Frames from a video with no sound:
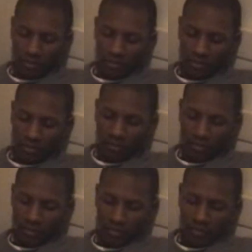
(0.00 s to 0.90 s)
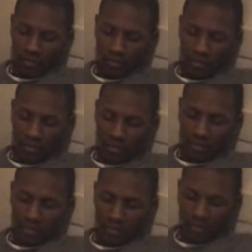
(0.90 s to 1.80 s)
The album's about to drop.
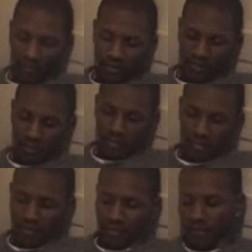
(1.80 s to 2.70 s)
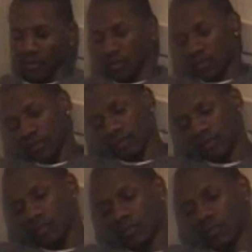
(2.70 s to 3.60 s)
But how do we in the streets know this